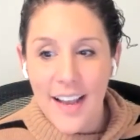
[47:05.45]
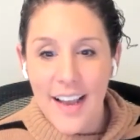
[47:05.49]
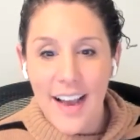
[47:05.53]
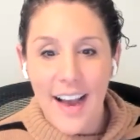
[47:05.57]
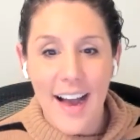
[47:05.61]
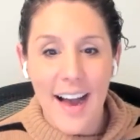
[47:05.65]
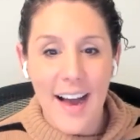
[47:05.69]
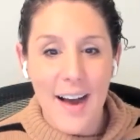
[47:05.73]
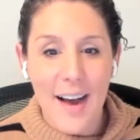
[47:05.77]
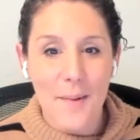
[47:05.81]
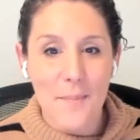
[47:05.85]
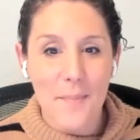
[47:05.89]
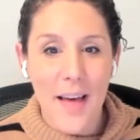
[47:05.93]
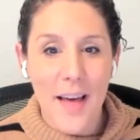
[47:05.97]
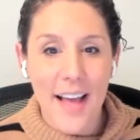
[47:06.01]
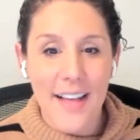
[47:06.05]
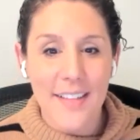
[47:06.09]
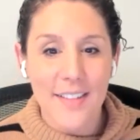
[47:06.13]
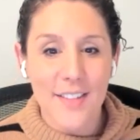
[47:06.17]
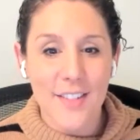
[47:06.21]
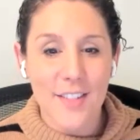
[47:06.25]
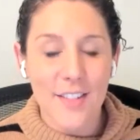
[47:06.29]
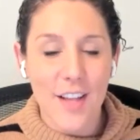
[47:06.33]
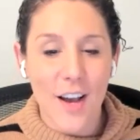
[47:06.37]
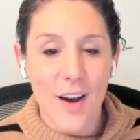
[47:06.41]
Um,
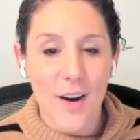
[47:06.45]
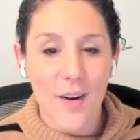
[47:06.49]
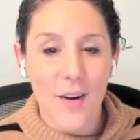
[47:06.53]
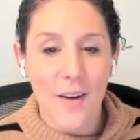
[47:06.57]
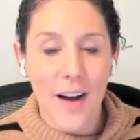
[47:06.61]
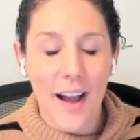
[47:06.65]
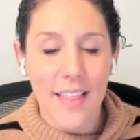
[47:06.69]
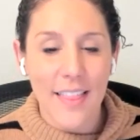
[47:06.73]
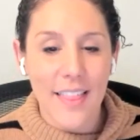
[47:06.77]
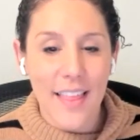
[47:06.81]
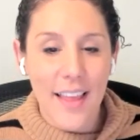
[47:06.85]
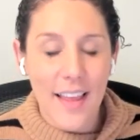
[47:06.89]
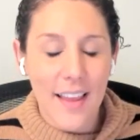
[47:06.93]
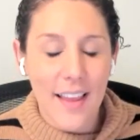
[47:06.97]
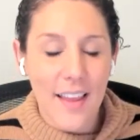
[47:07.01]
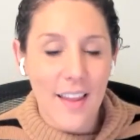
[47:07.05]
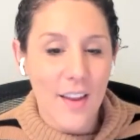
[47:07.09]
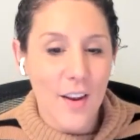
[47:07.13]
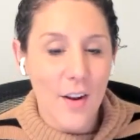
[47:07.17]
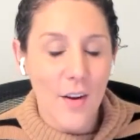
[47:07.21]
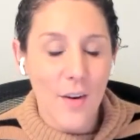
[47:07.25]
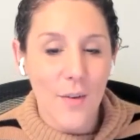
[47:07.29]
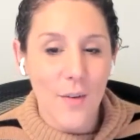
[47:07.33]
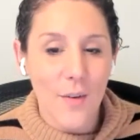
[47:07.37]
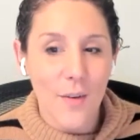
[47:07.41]
and so I think, you
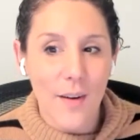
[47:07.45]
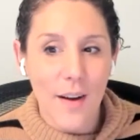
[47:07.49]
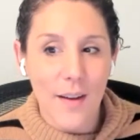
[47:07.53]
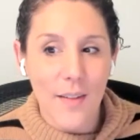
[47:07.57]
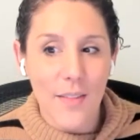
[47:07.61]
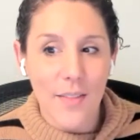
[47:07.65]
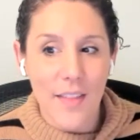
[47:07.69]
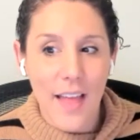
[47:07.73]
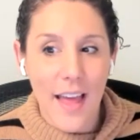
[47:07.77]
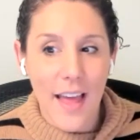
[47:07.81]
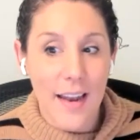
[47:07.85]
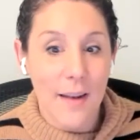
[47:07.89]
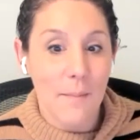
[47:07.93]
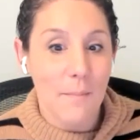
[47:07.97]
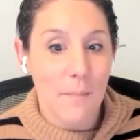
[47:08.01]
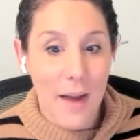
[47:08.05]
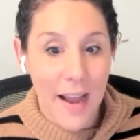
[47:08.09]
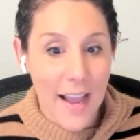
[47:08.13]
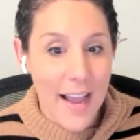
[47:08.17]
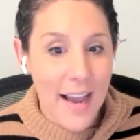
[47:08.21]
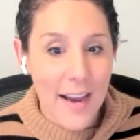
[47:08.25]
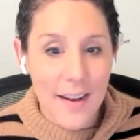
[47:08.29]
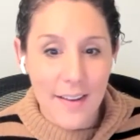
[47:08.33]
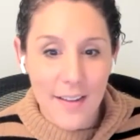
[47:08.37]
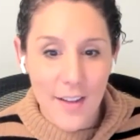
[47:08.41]
know, and
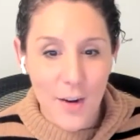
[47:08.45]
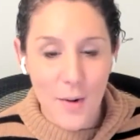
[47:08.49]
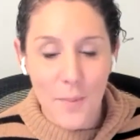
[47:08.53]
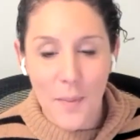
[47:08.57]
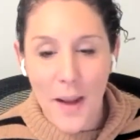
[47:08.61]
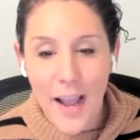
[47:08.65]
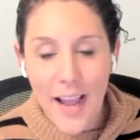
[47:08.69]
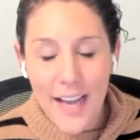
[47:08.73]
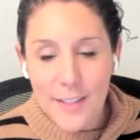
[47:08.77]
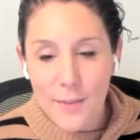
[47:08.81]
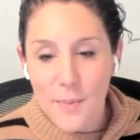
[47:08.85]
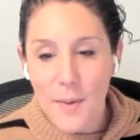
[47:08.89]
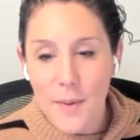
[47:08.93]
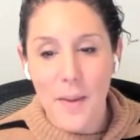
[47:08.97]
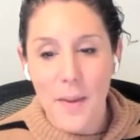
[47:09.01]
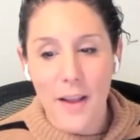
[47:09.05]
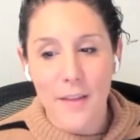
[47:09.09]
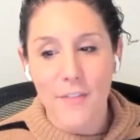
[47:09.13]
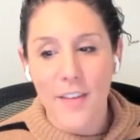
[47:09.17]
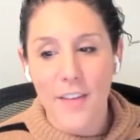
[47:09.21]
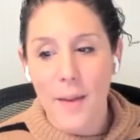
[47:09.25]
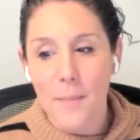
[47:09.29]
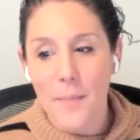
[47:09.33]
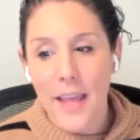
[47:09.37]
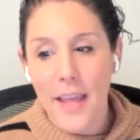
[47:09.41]
my, you know, my husband, my
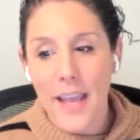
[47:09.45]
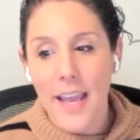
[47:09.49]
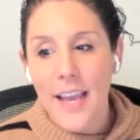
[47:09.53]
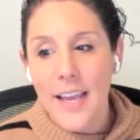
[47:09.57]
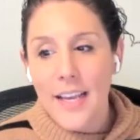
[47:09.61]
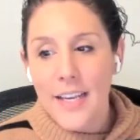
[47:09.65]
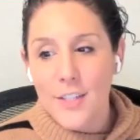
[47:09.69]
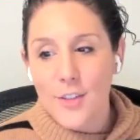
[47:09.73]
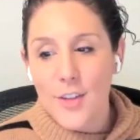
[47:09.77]
family.